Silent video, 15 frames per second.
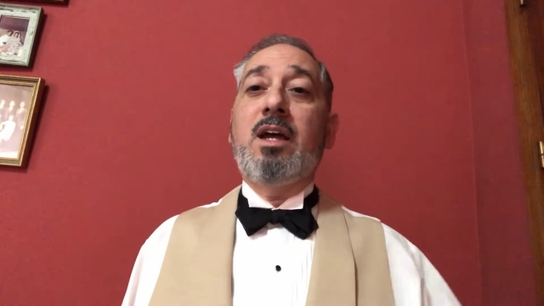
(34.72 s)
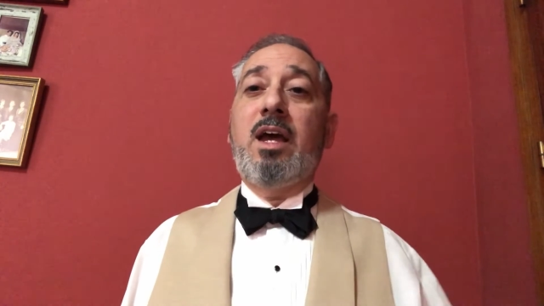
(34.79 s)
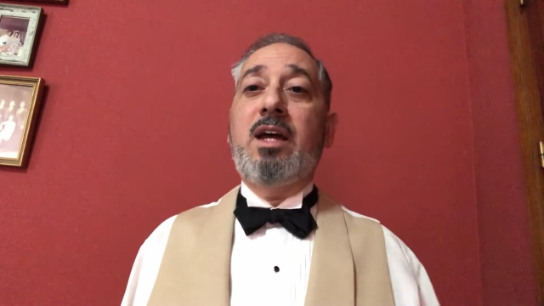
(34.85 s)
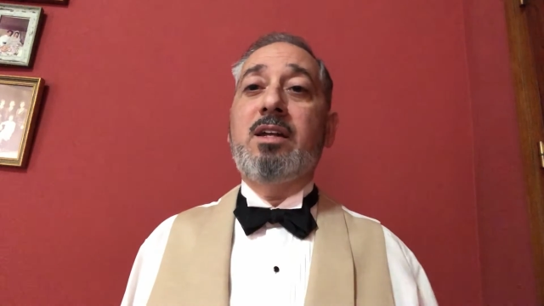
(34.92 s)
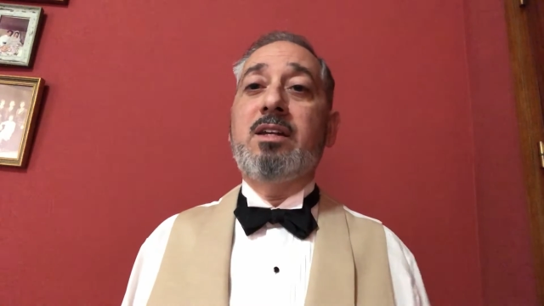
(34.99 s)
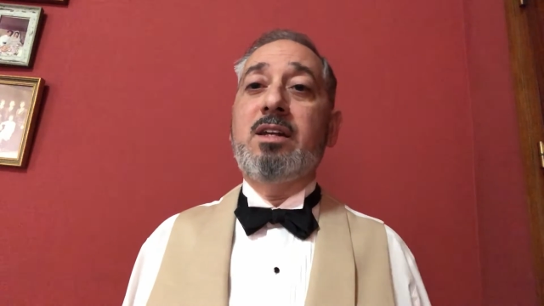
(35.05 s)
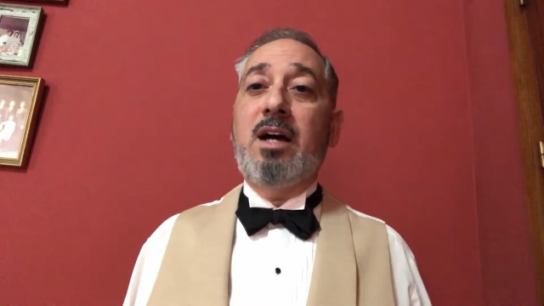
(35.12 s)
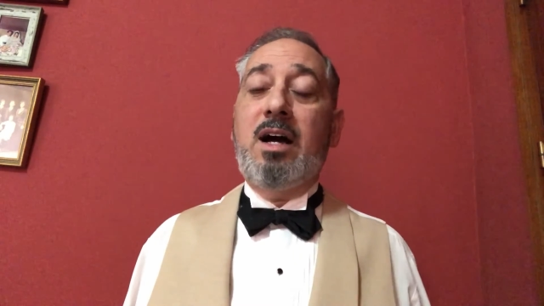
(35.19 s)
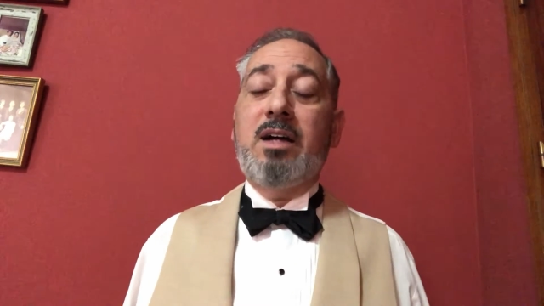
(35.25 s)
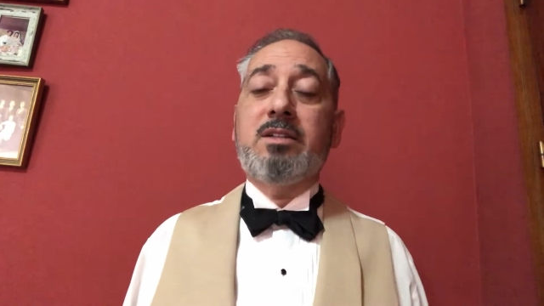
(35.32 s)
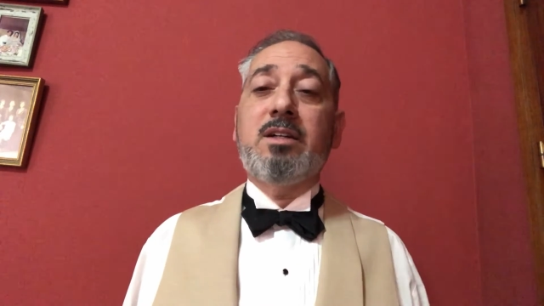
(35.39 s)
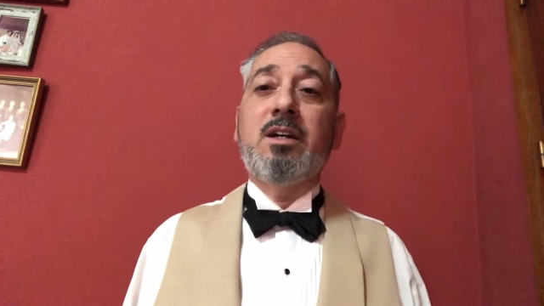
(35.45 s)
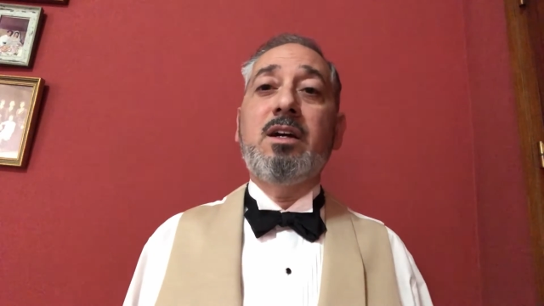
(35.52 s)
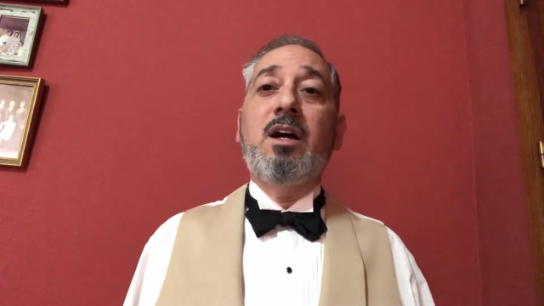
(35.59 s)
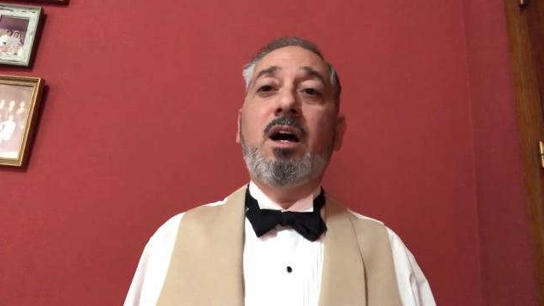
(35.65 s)
and
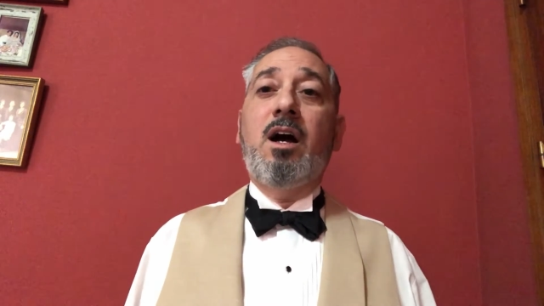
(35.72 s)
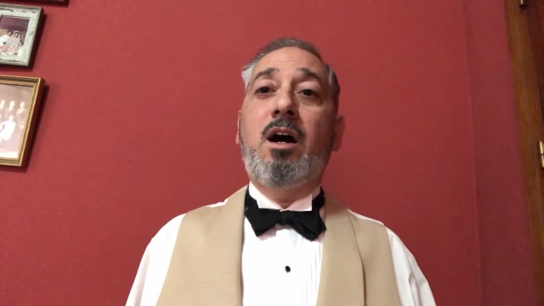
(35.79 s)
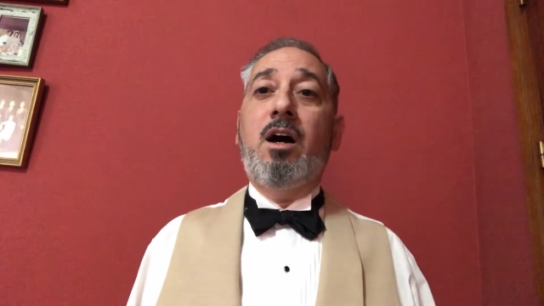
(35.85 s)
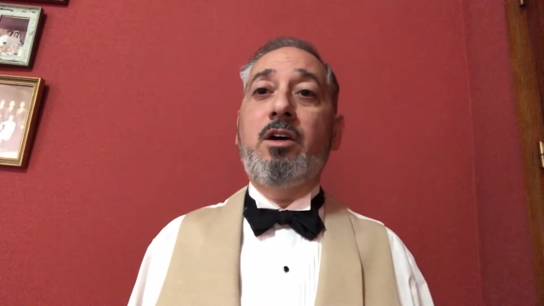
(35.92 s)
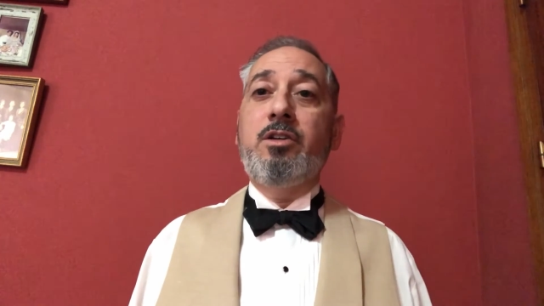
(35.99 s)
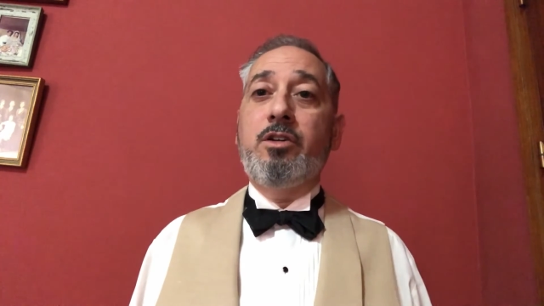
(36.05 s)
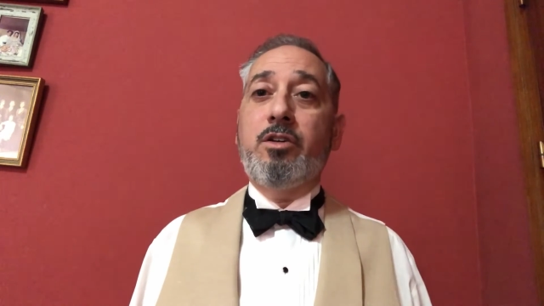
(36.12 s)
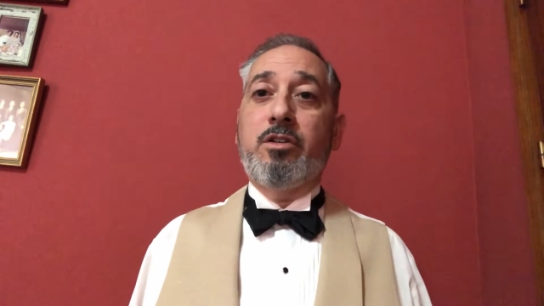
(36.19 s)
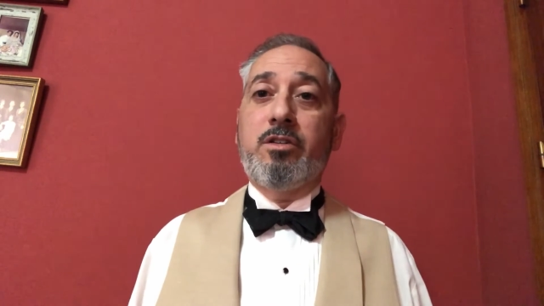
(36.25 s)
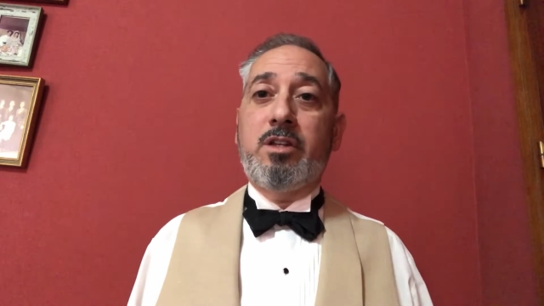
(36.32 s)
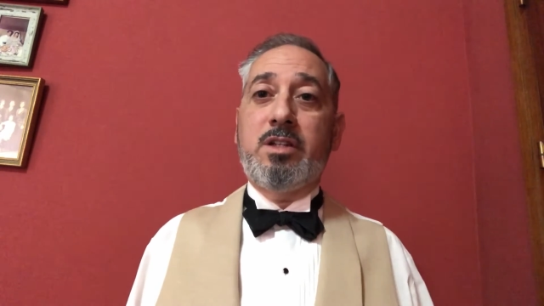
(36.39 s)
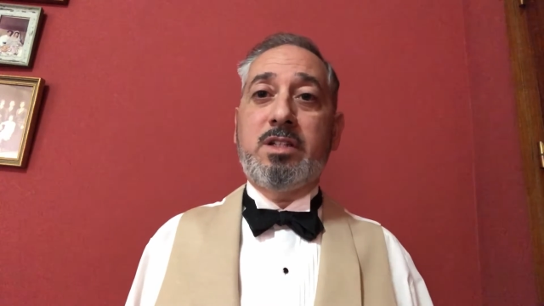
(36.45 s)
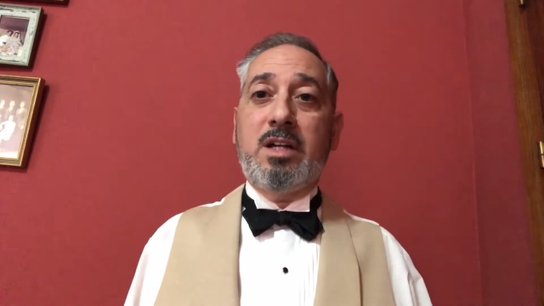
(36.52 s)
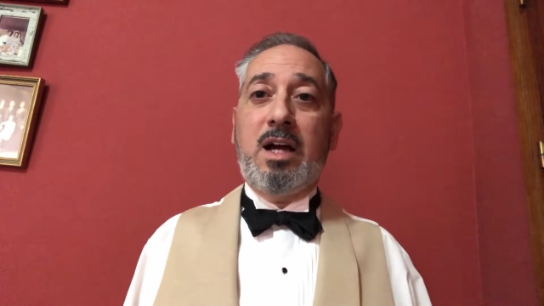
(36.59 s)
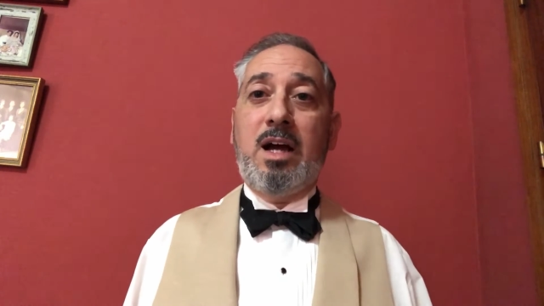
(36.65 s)
not under
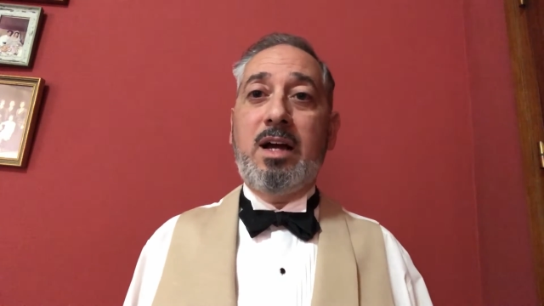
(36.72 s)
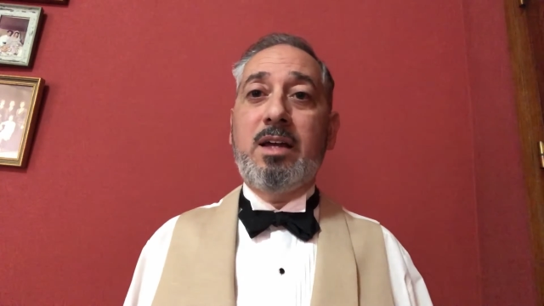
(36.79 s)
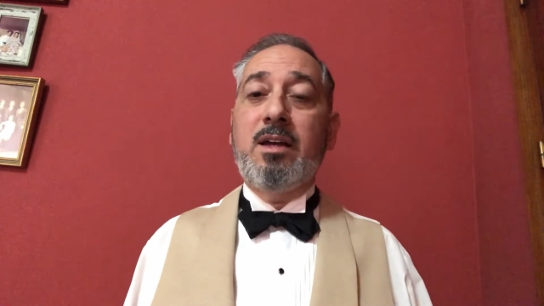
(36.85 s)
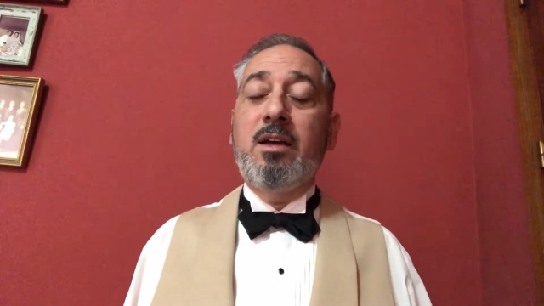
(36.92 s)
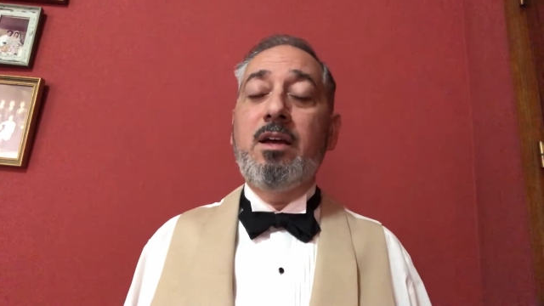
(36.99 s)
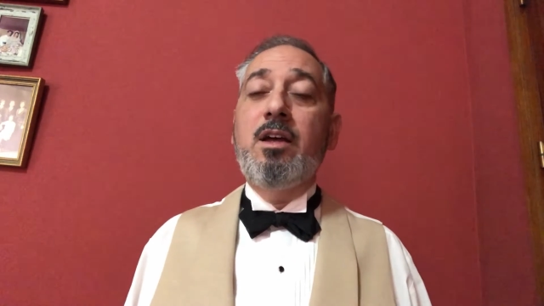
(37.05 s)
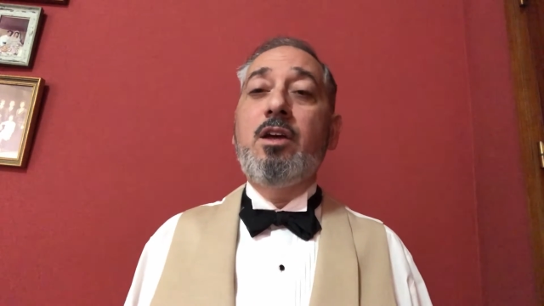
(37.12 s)
the tie.